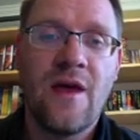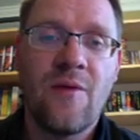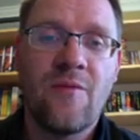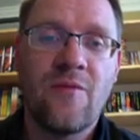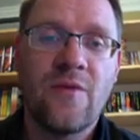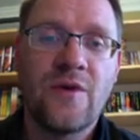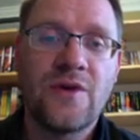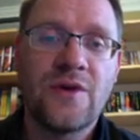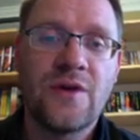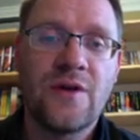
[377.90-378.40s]

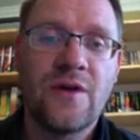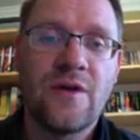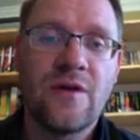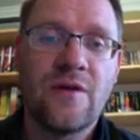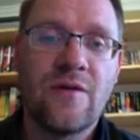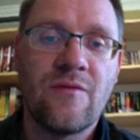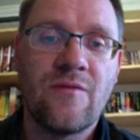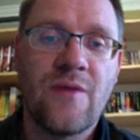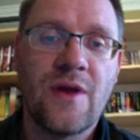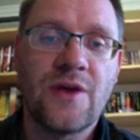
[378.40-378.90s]
we should
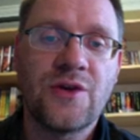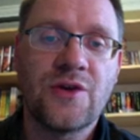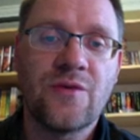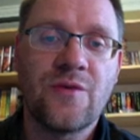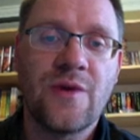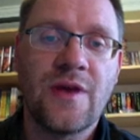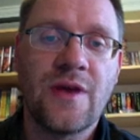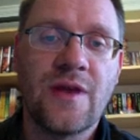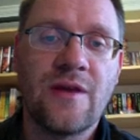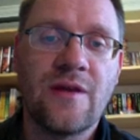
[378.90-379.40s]
make sure
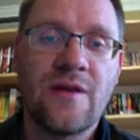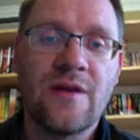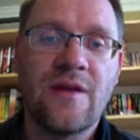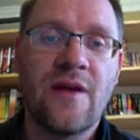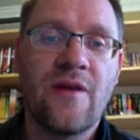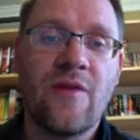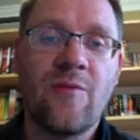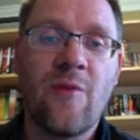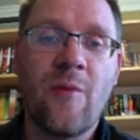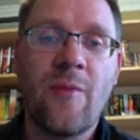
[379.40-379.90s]
we can
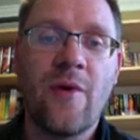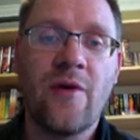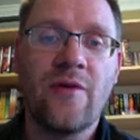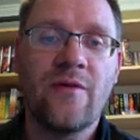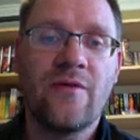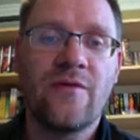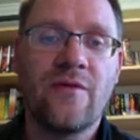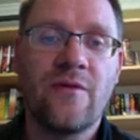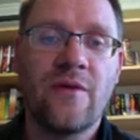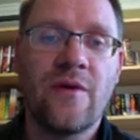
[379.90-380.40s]
tell them
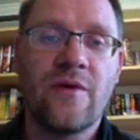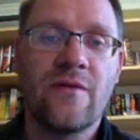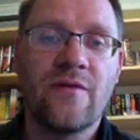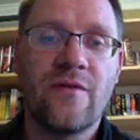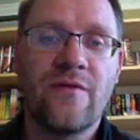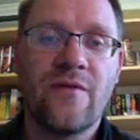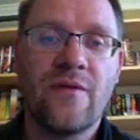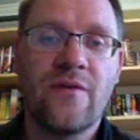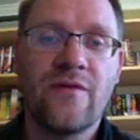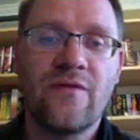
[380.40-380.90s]
apart. So here's the
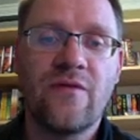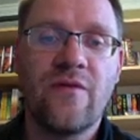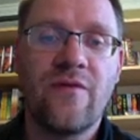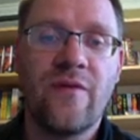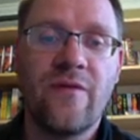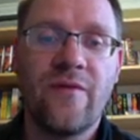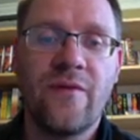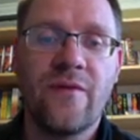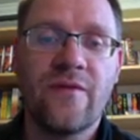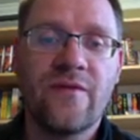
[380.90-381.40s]
first
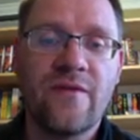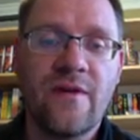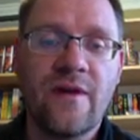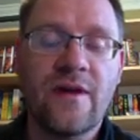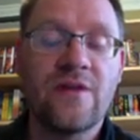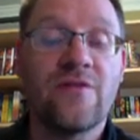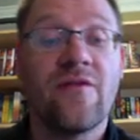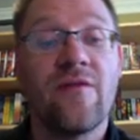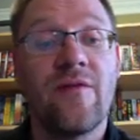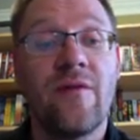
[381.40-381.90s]
derivative, here's the
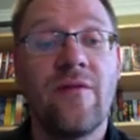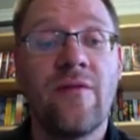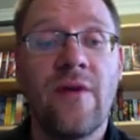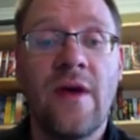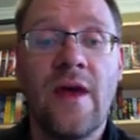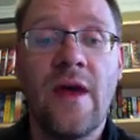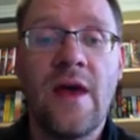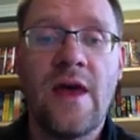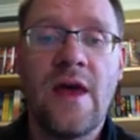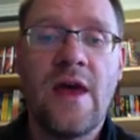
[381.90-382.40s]
second derivative.
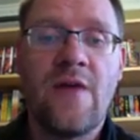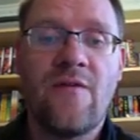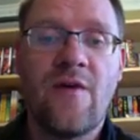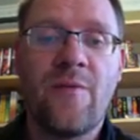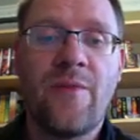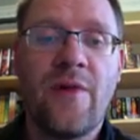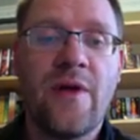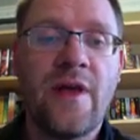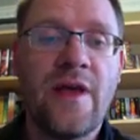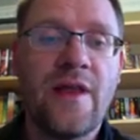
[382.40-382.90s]
If I
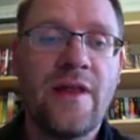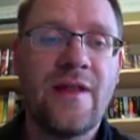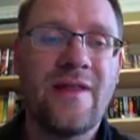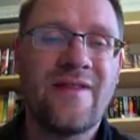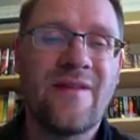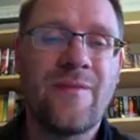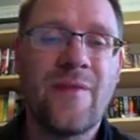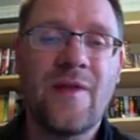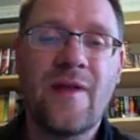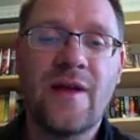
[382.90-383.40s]
plug in
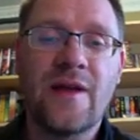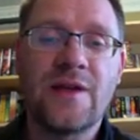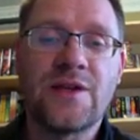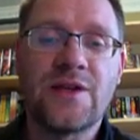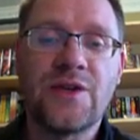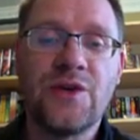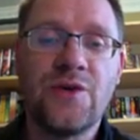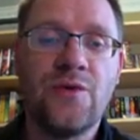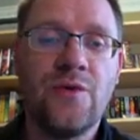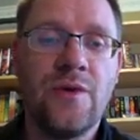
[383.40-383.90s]
something like a
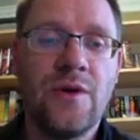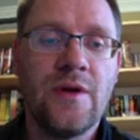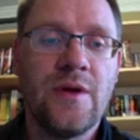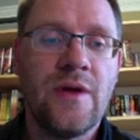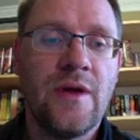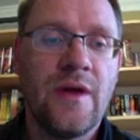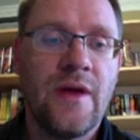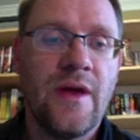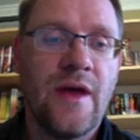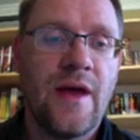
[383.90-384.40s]
2,
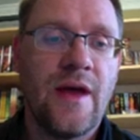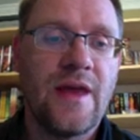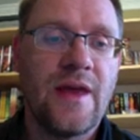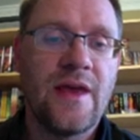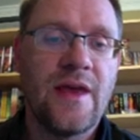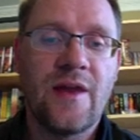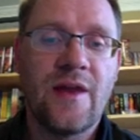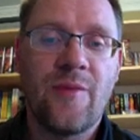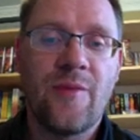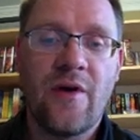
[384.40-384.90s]
I
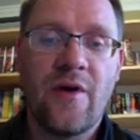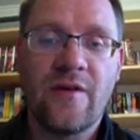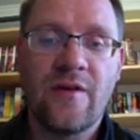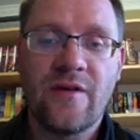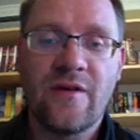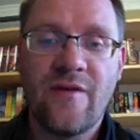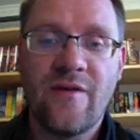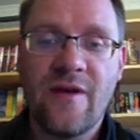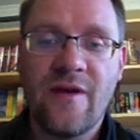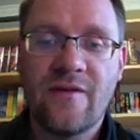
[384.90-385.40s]
get a
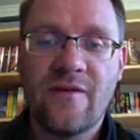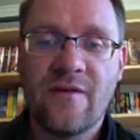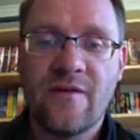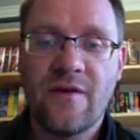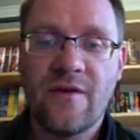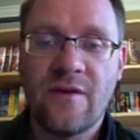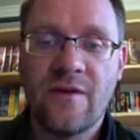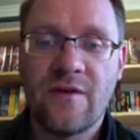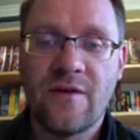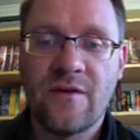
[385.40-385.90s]
positive
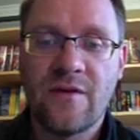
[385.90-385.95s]
answer.